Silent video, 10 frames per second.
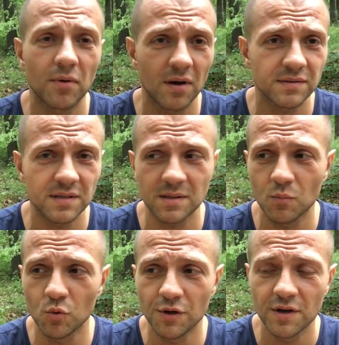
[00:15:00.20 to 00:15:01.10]
process
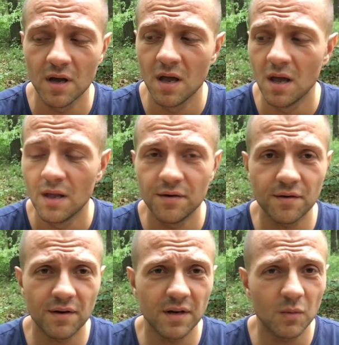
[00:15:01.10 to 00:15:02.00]
some wood.
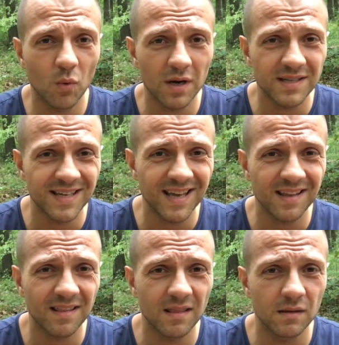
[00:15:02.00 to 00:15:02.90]
You're gonna want to
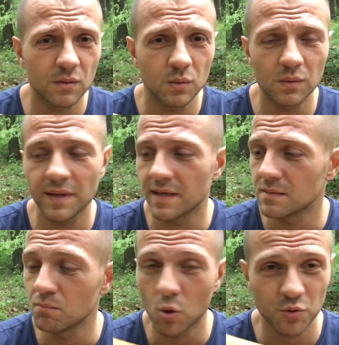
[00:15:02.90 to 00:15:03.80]
take the tool that
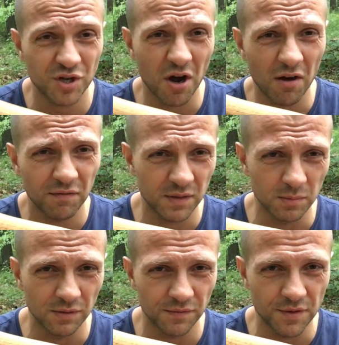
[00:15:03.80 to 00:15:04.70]
is most
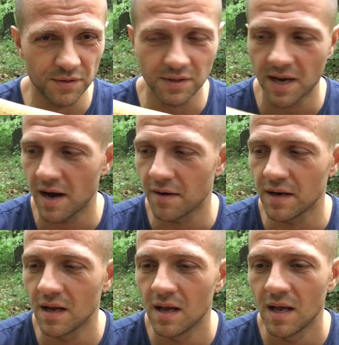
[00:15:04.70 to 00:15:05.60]
comfortable for you to
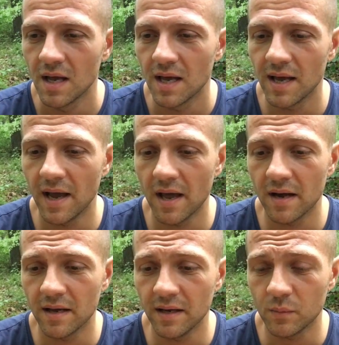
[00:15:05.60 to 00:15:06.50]
carry.
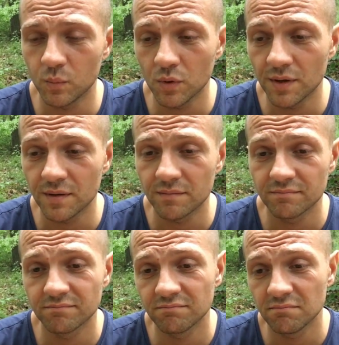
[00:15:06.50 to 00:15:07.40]
And it would
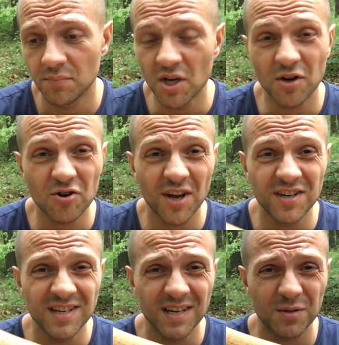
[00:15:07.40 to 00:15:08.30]
be a good
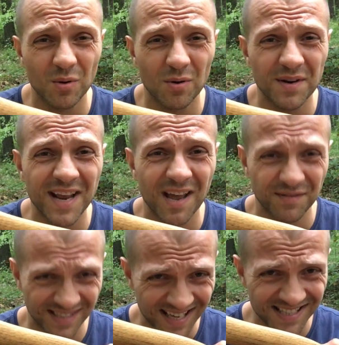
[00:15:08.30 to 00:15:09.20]
idea to already have
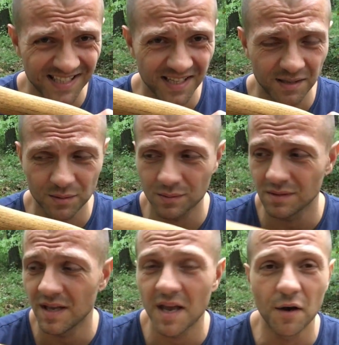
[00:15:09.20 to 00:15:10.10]
tested that tool
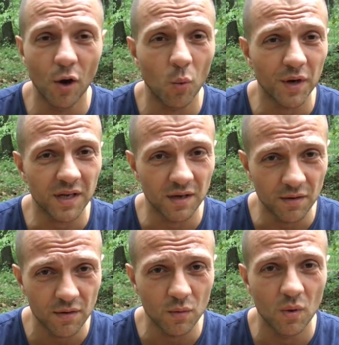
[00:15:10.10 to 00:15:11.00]
and know what it can
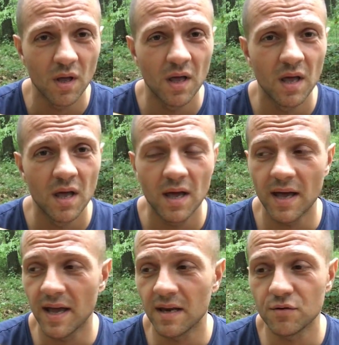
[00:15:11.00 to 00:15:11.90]
do.
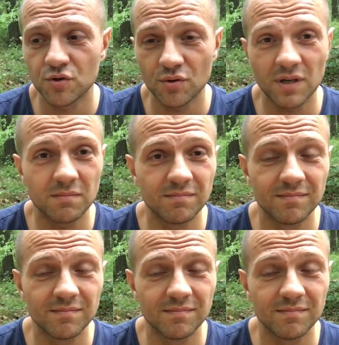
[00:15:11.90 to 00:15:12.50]
And should